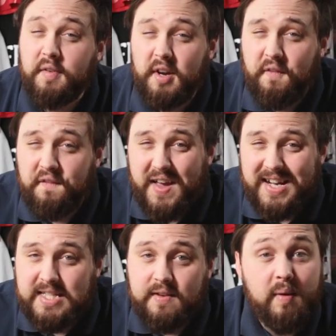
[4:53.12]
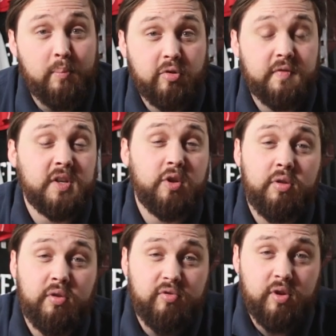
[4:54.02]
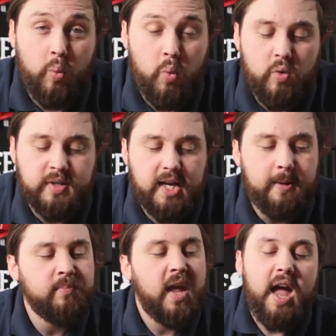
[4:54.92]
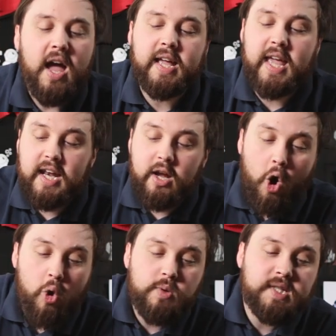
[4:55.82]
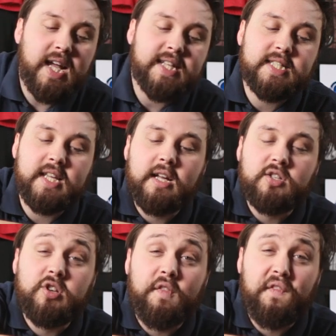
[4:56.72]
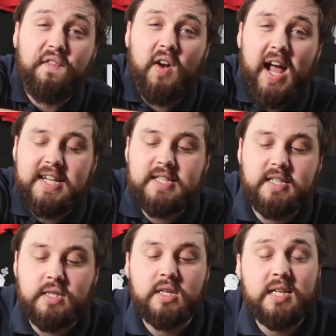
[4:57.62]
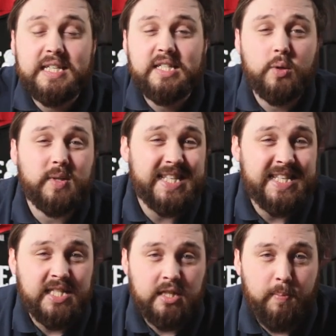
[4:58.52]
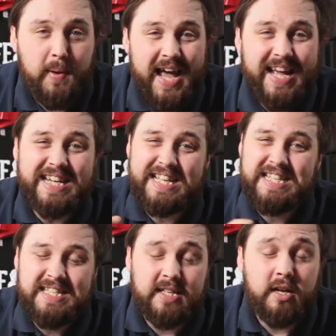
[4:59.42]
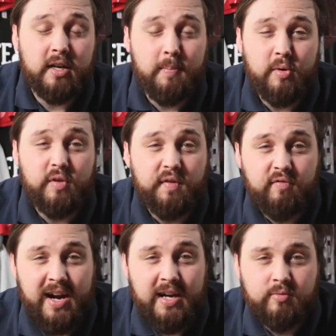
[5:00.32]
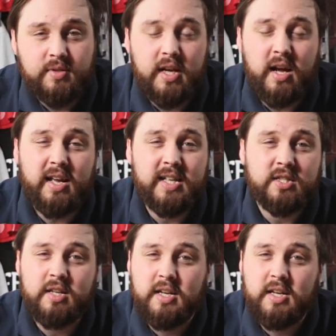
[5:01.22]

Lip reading: very effective at moving you through the water. Again, it holds that sort of flat design, so it's easy to pack and easy to kind of move around in